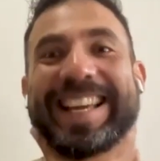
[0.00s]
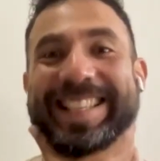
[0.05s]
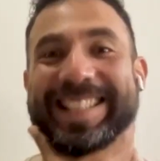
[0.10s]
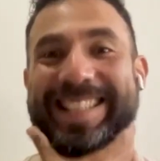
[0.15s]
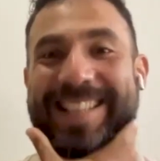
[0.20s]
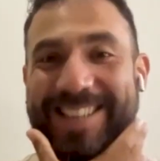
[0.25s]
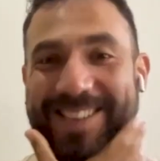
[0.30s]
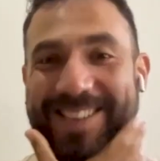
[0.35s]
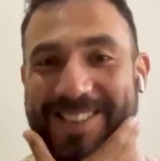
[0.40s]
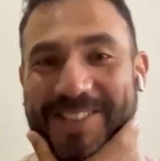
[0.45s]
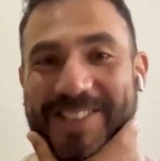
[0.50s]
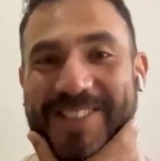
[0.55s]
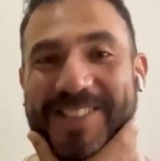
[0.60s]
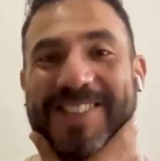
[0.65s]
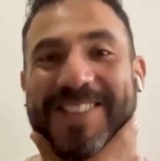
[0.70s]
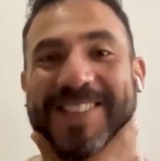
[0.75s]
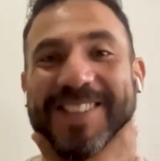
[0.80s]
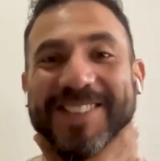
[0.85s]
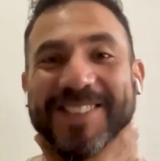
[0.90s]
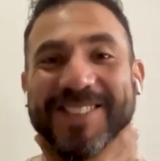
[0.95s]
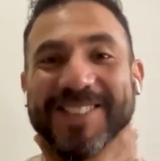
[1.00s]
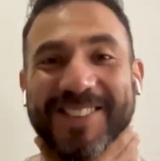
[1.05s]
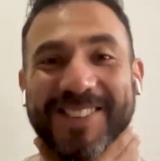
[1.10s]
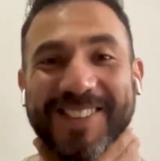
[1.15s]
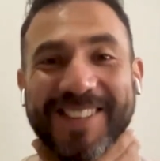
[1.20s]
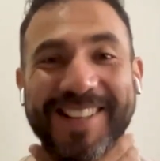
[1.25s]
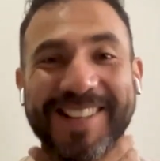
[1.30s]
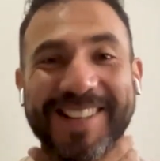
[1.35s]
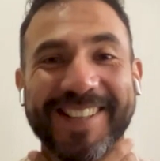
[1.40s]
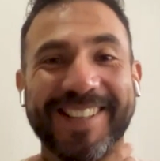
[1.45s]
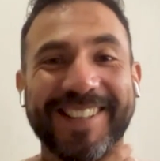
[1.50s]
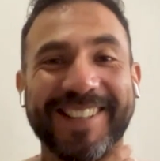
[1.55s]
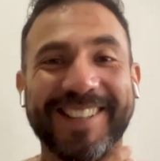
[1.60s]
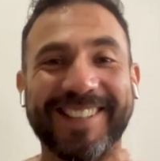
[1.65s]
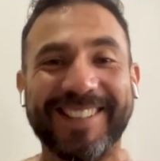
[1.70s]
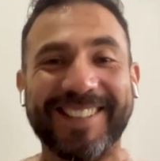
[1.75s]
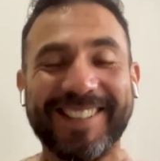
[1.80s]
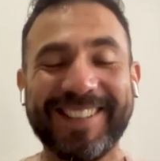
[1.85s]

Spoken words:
Yes, yeah. he was working there.